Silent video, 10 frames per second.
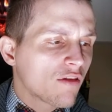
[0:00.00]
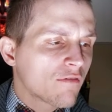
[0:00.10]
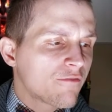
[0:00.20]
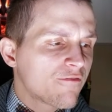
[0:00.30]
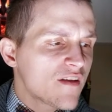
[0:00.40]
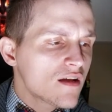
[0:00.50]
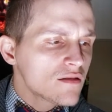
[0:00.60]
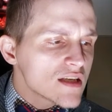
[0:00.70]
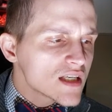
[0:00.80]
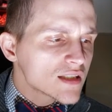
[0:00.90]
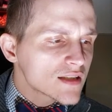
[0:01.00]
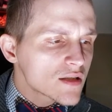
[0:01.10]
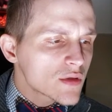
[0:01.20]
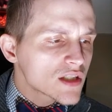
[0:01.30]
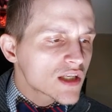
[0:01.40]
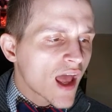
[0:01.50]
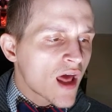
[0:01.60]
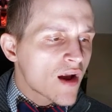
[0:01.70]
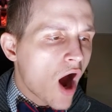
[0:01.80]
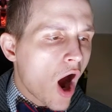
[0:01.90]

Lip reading: the feelings which can